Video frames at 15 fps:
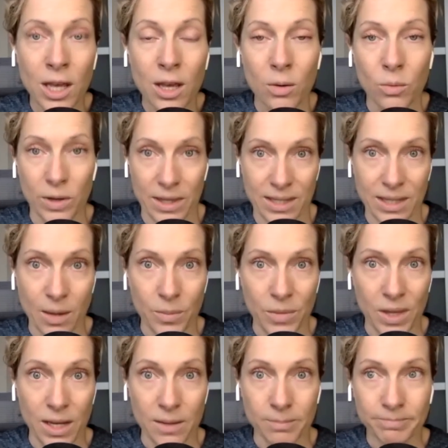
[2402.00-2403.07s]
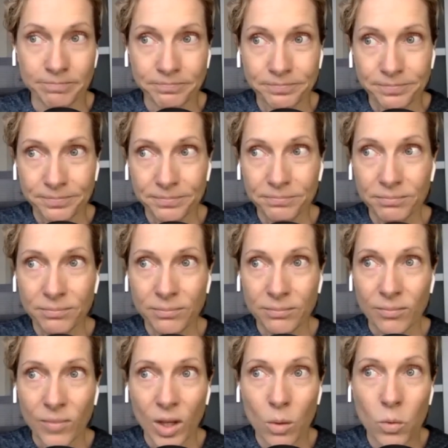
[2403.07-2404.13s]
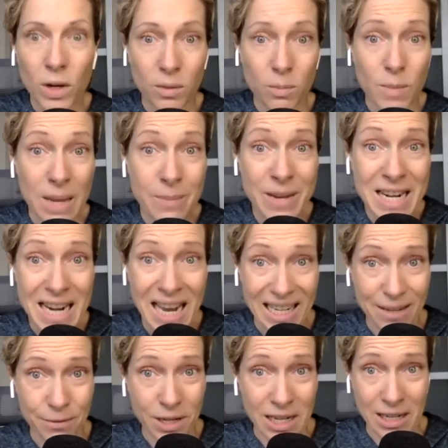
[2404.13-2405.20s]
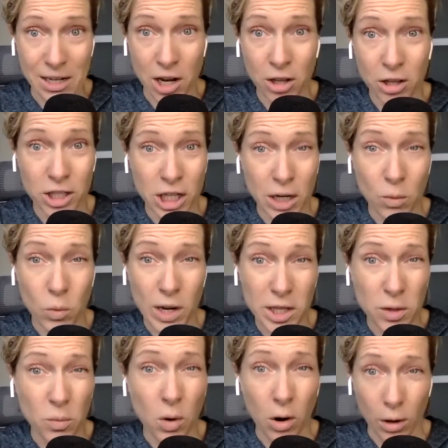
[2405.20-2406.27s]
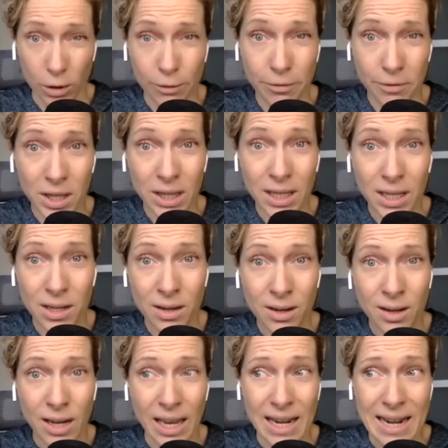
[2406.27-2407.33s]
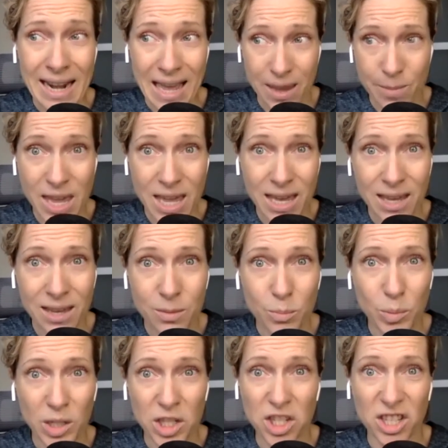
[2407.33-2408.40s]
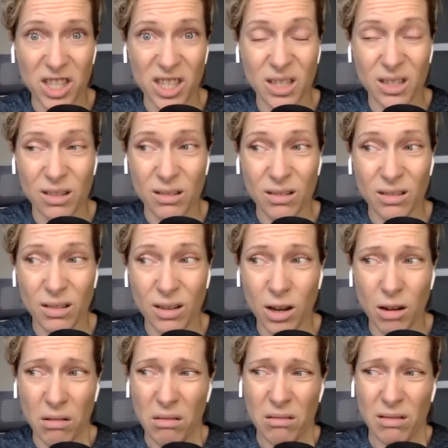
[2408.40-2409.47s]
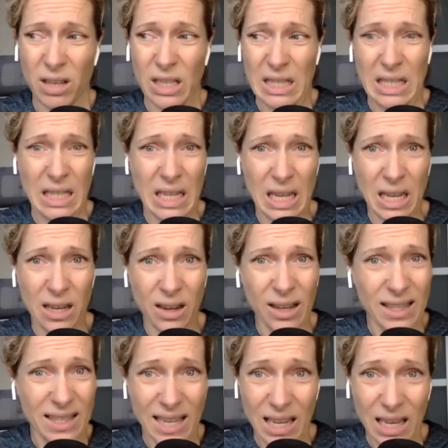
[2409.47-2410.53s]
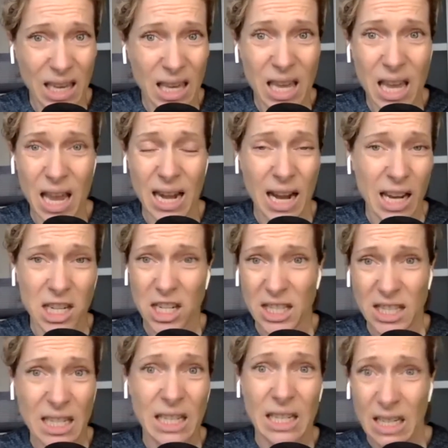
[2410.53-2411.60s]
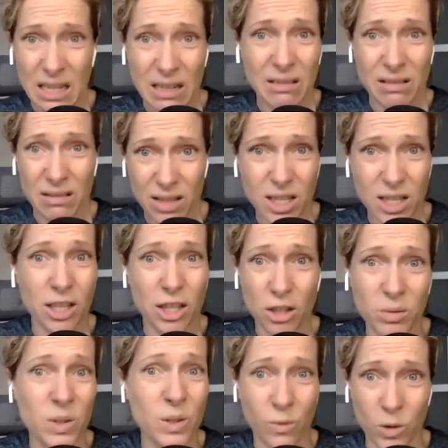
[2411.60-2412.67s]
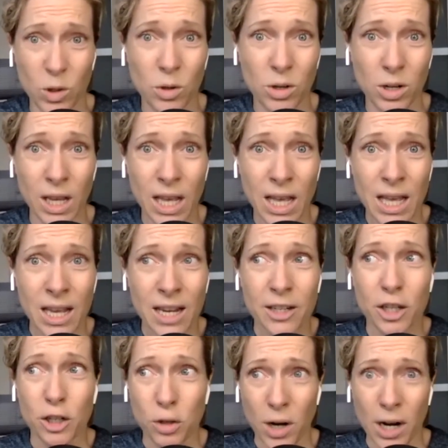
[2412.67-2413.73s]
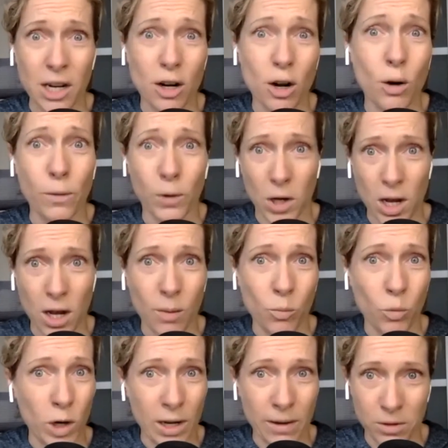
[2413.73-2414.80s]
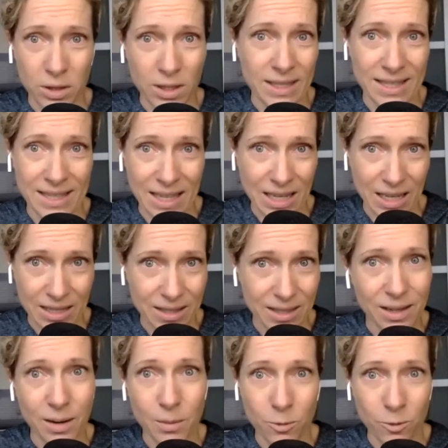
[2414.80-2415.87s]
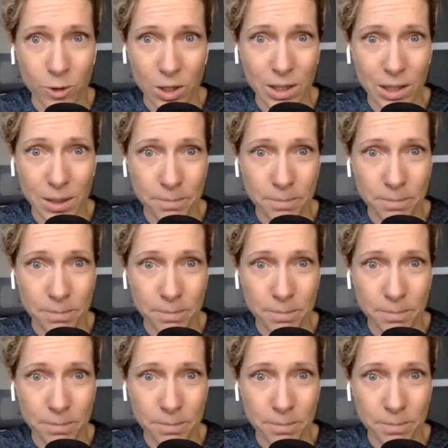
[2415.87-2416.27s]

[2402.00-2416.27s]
with something, with maybe not even acknowledging what you are feeling and naming it, but just, oh, it's icky and I just need to use food to try and overcome whatever this thing is that I'm feeling.